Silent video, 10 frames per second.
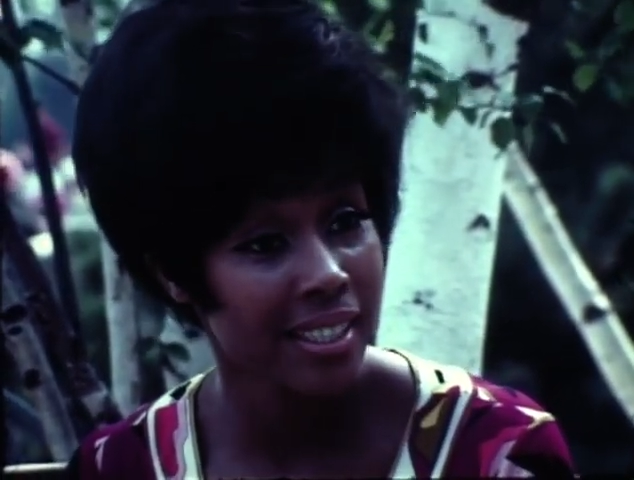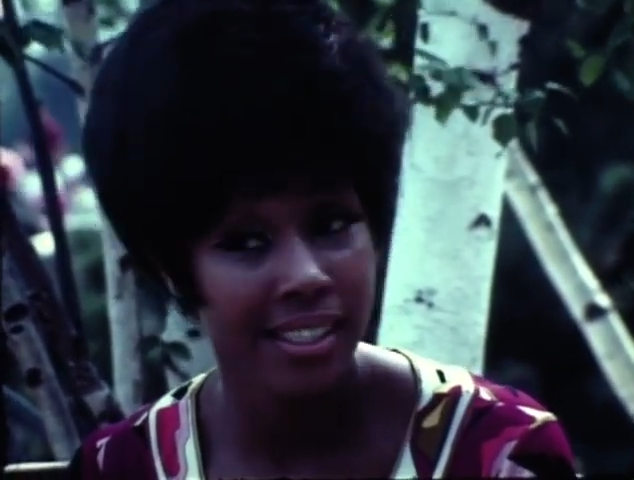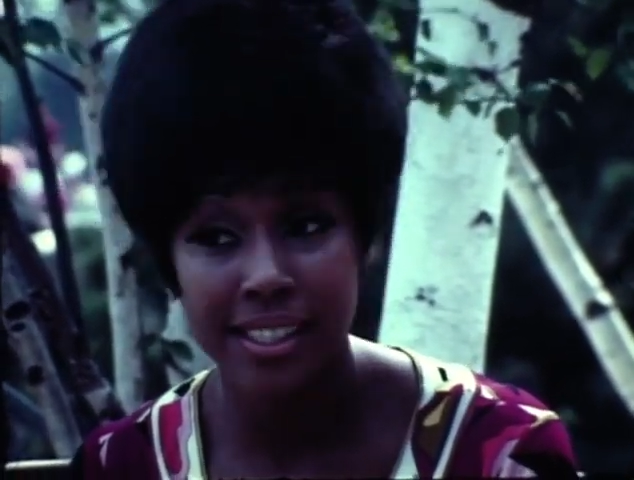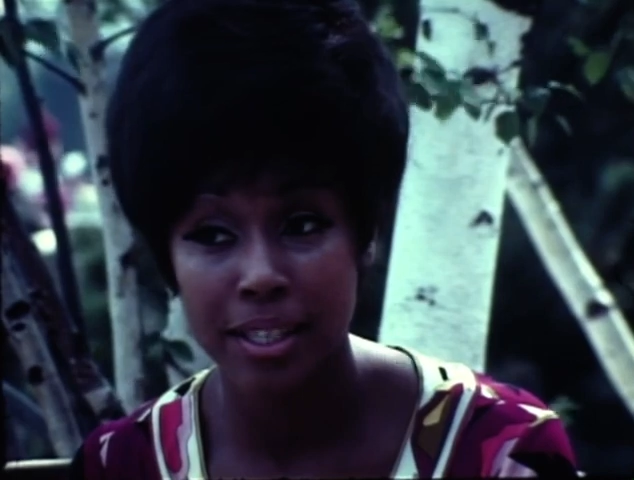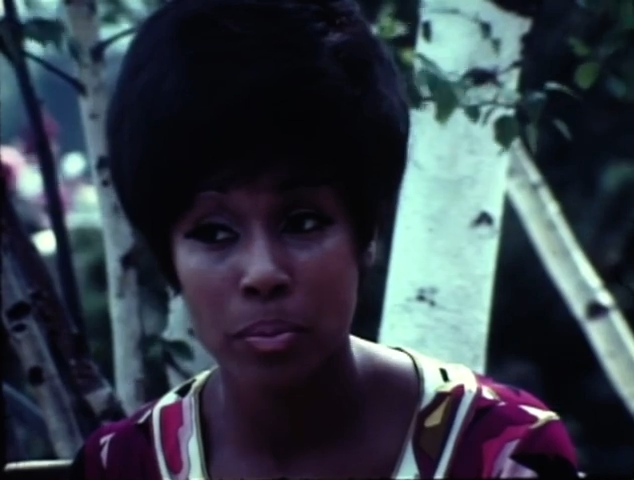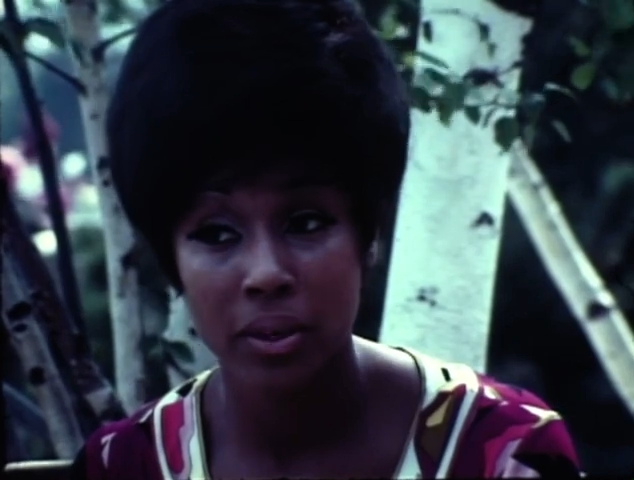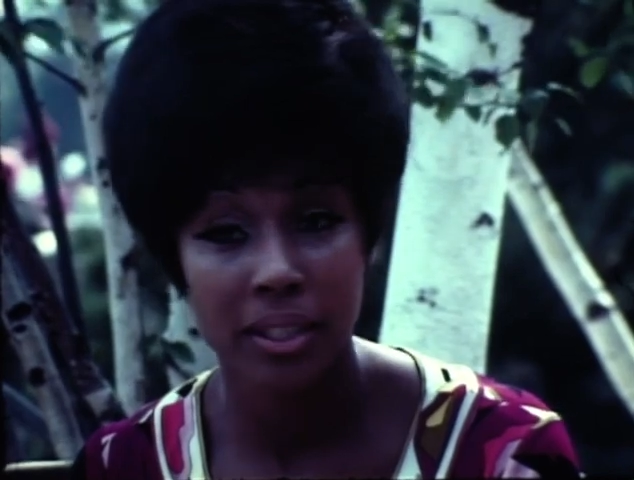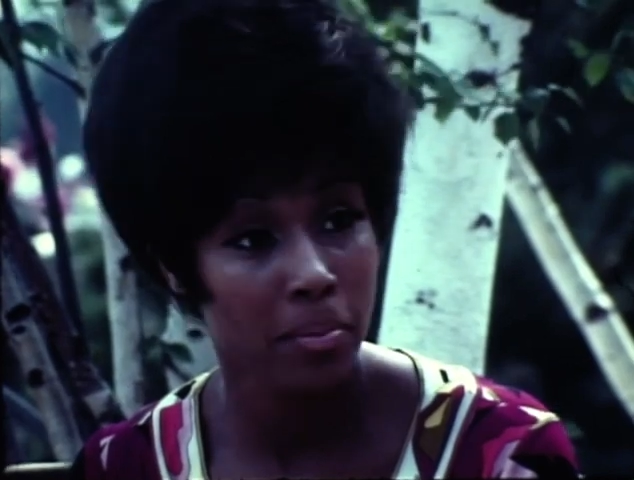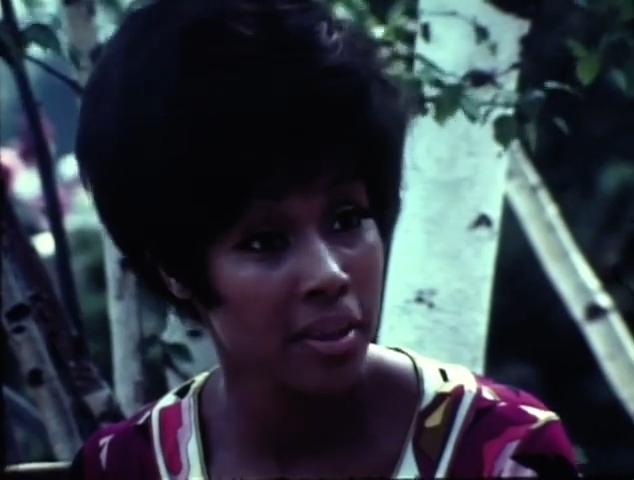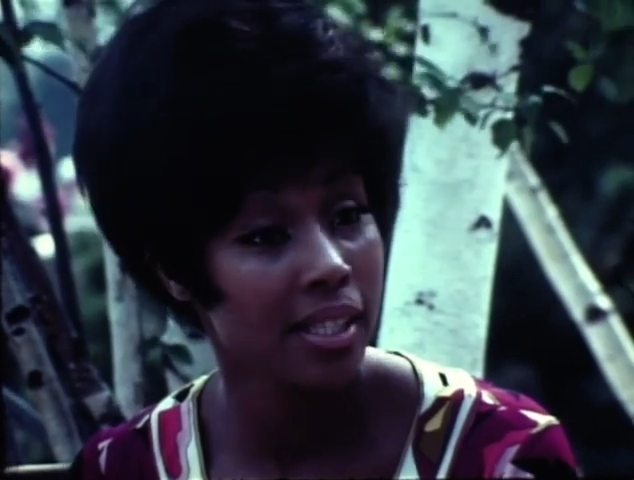and Sidney Poitier
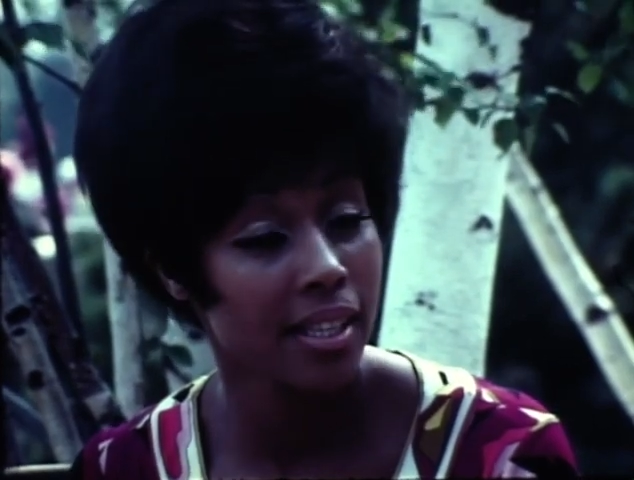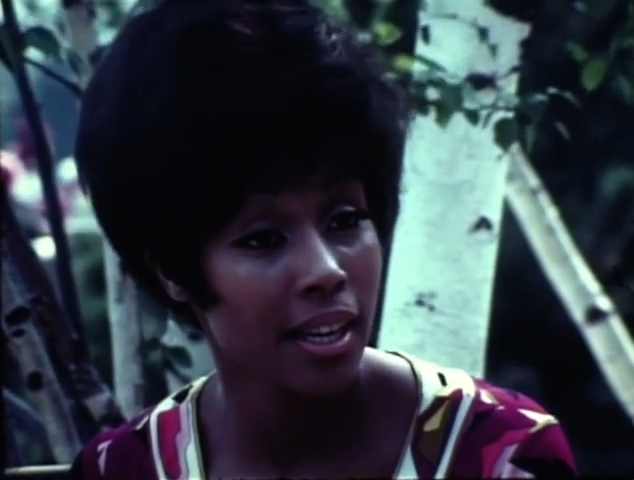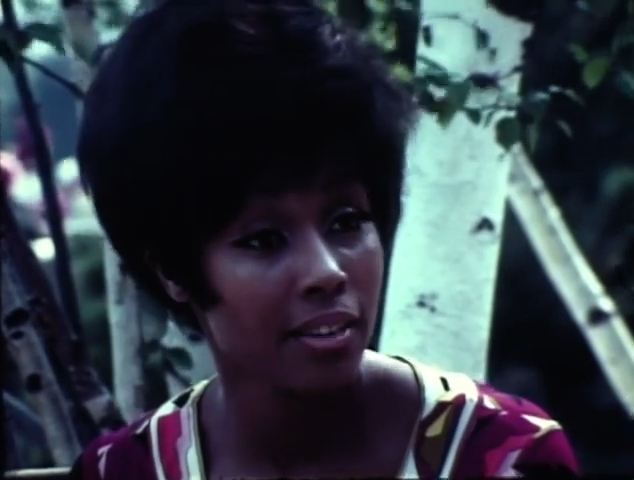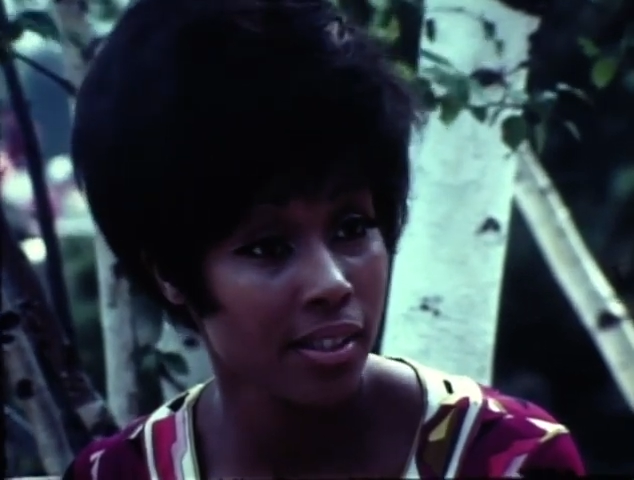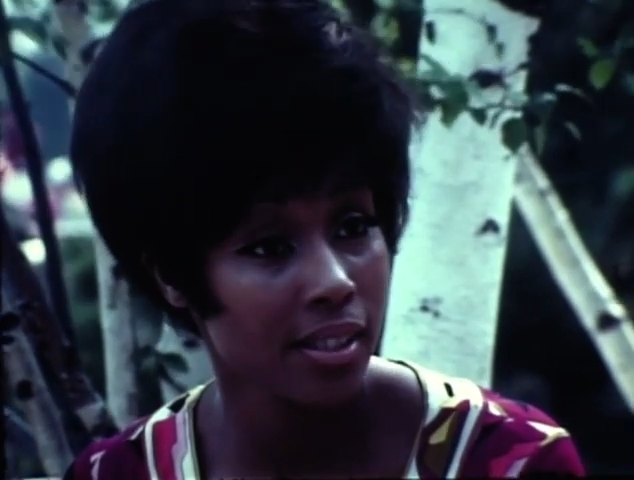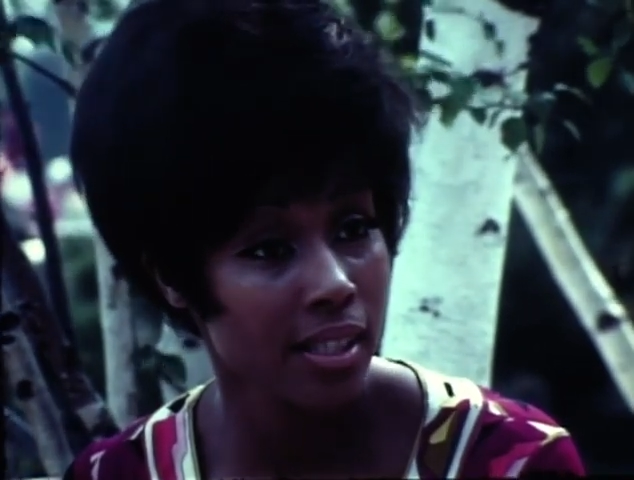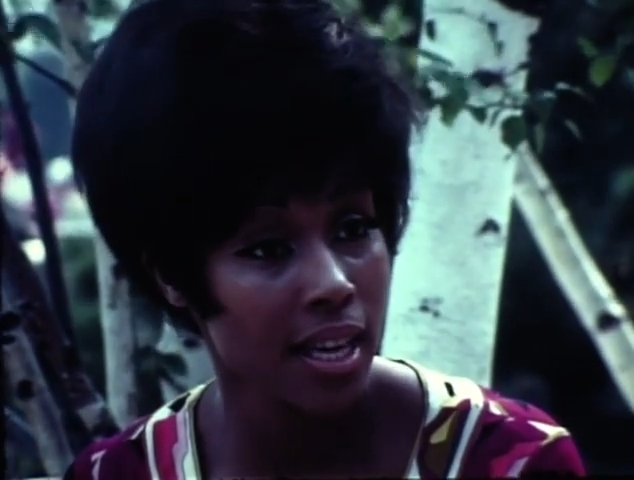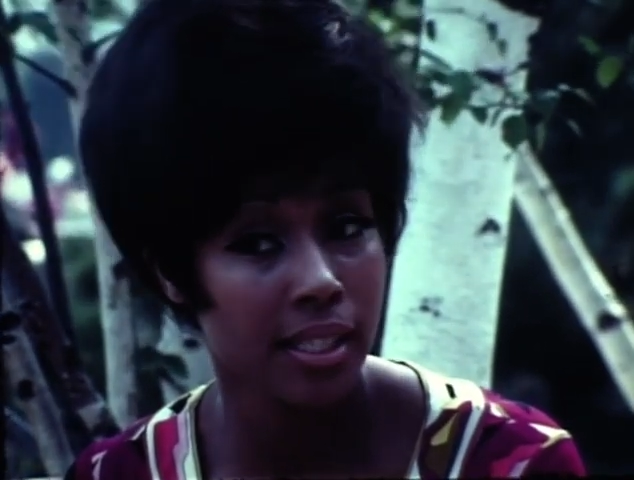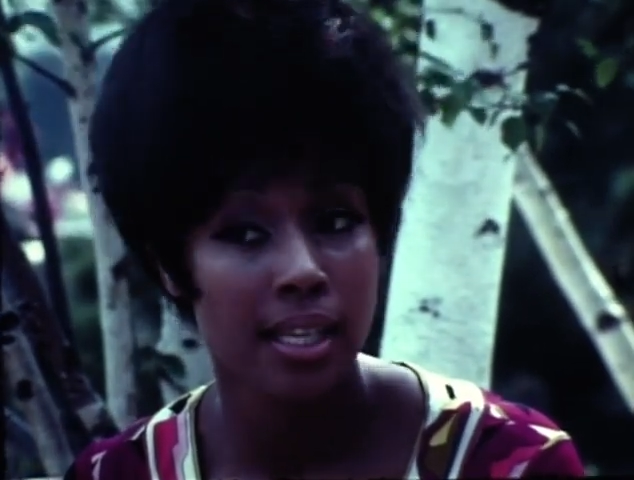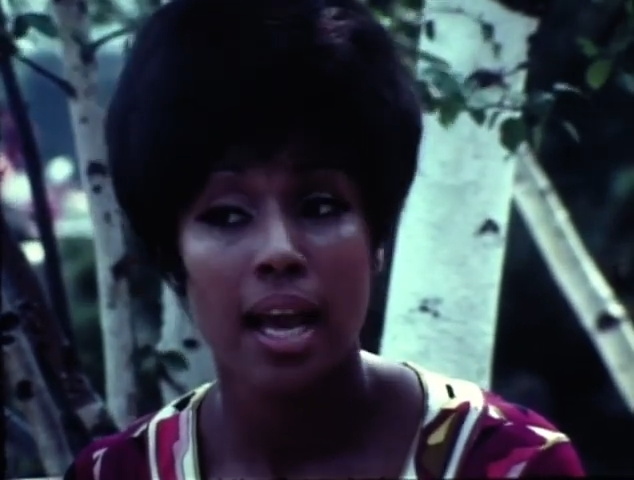means dollars and cents.